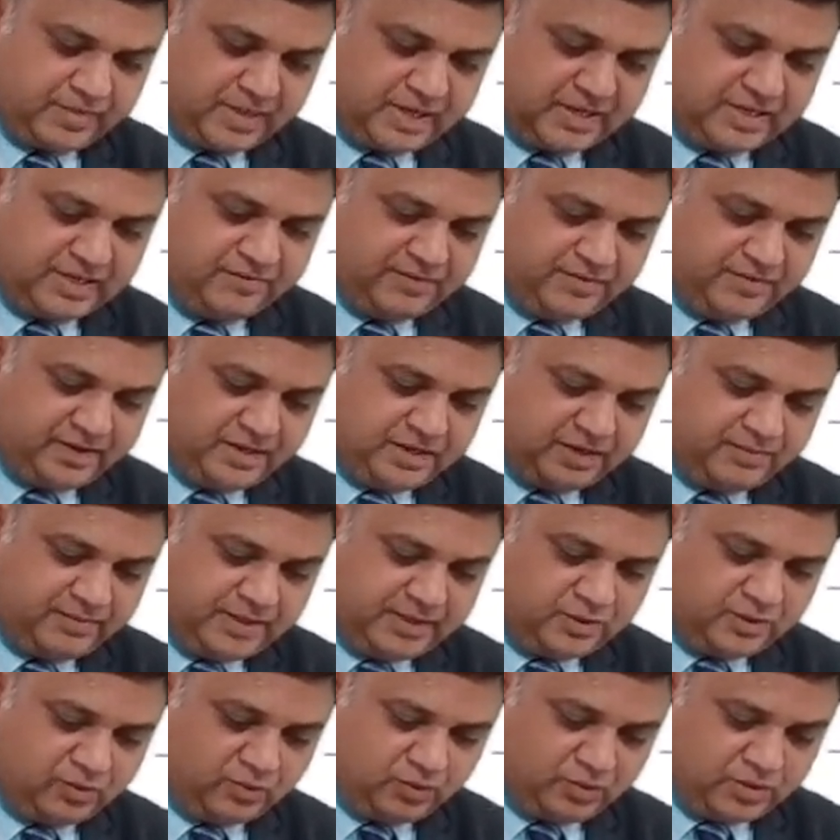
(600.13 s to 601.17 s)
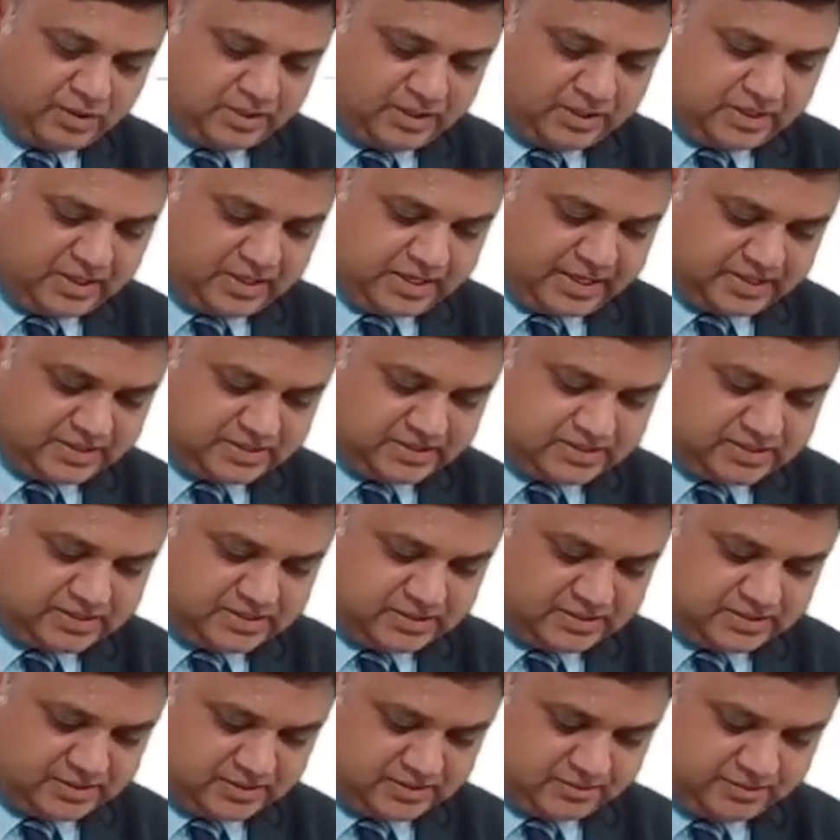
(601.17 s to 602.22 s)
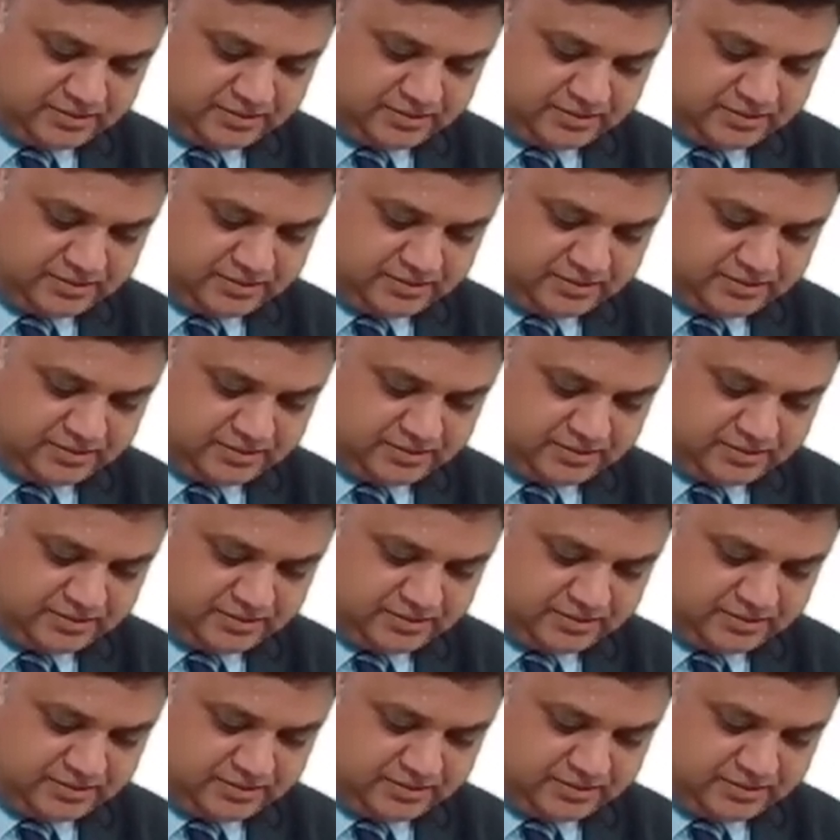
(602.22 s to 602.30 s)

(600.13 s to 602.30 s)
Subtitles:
divided by 200 lakhs.